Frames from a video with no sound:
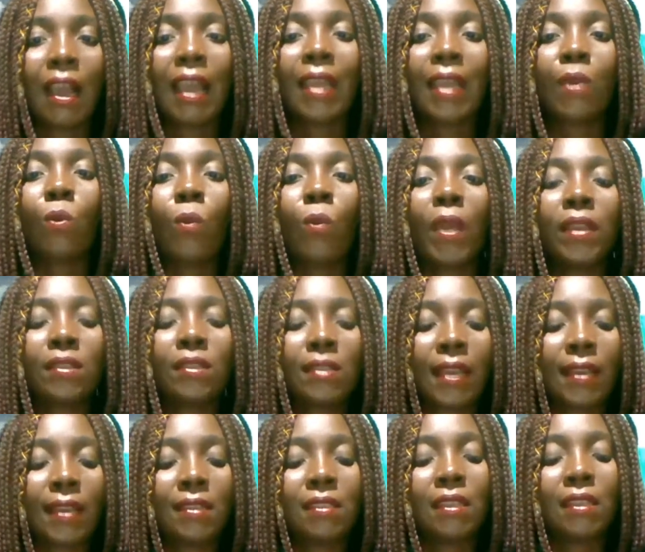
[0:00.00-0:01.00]

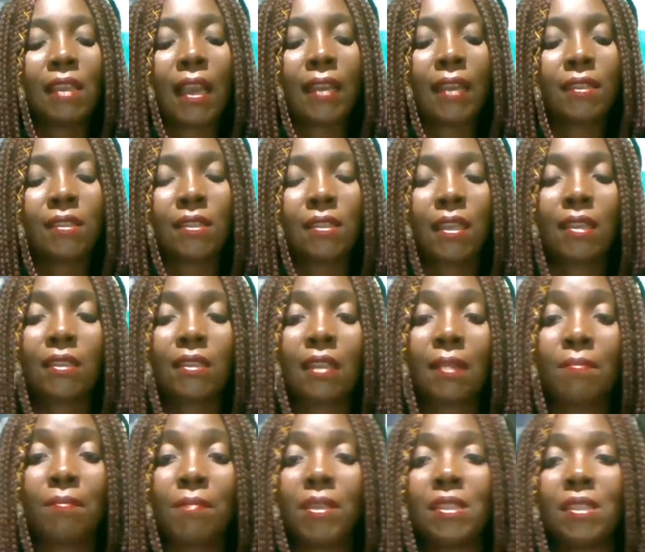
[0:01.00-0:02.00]
I sent
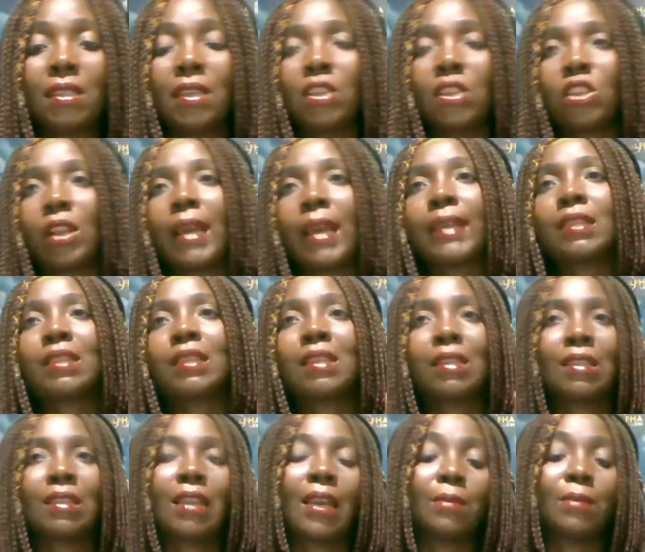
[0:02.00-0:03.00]
them message like
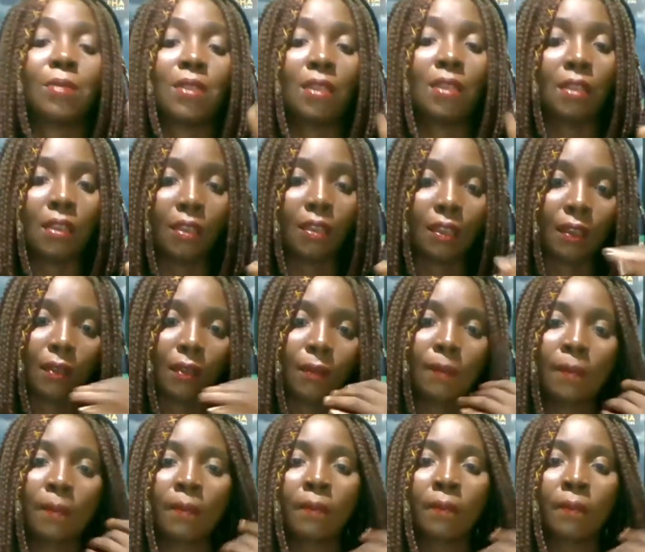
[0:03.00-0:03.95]
3 times in a year.